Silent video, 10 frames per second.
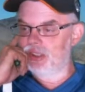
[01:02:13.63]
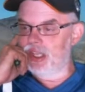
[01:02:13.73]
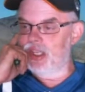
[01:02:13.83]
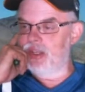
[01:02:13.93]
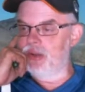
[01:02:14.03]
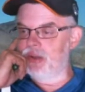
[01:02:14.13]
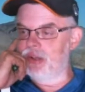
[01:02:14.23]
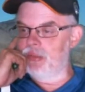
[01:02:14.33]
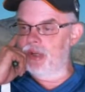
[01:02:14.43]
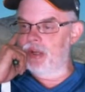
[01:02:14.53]
Thank you, Going
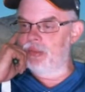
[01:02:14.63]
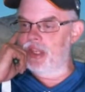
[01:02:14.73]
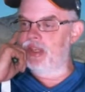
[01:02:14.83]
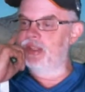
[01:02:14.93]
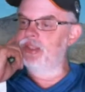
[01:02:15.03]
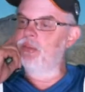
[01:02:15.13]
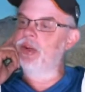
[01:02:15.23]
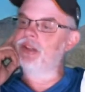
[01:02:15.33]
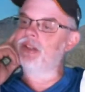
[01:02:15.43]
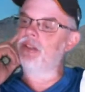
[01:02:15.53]
Green Mom. Thank you, Linda
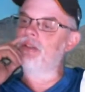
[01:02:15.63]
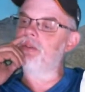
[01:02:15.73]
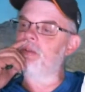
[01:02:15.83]
Barker.